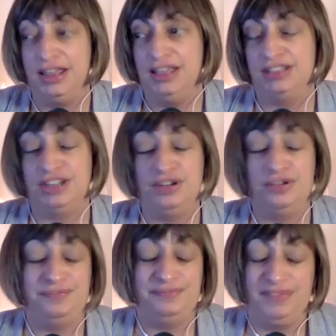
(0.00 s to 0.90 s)

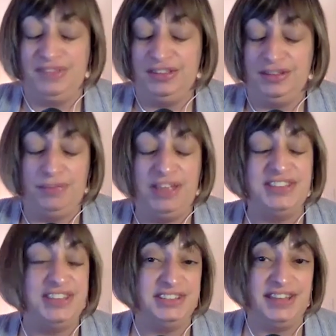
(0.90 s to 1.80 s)
So Penn
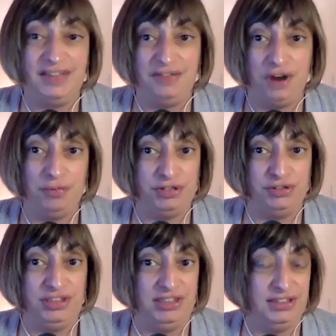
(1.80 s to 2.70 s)
State's going to have their
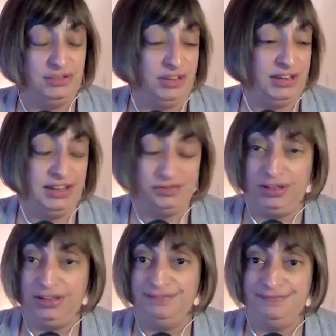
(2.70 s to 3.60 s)
opportunity this week and next
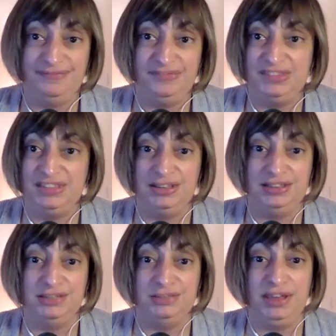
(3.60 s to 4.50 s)
week
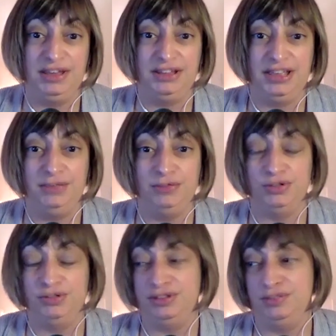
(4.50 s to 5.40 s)
to make a claim
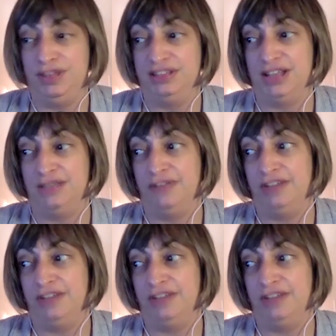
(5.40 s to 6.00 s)
to being a top 5